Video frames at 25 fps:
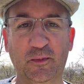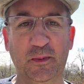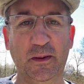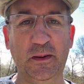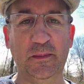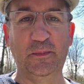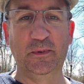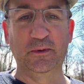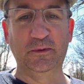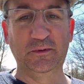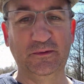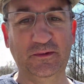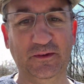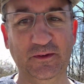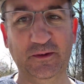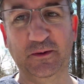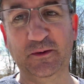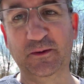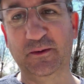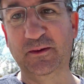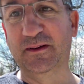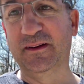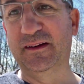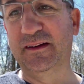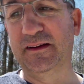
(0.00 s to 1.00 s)
people, so,
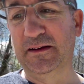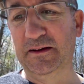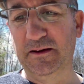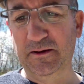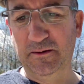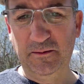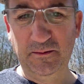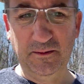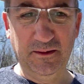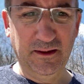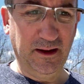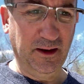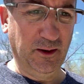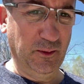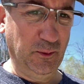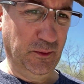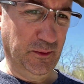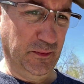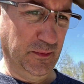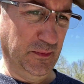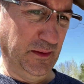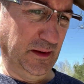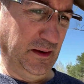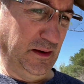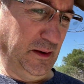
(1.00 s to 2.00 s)
you know, I don't want
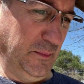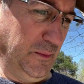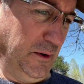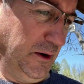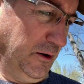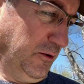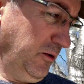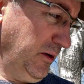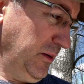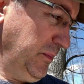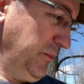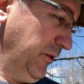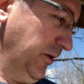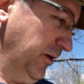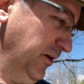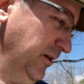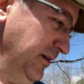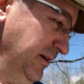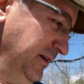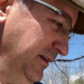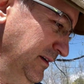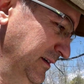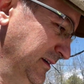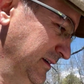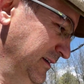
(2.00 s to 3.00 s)
to think I'm a creeper.
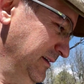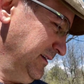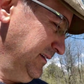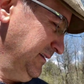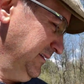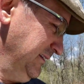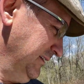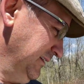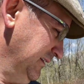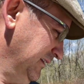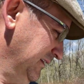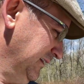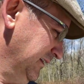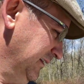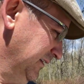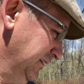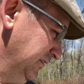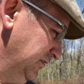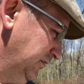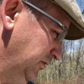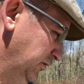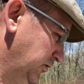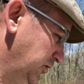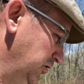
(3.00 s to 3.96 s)
So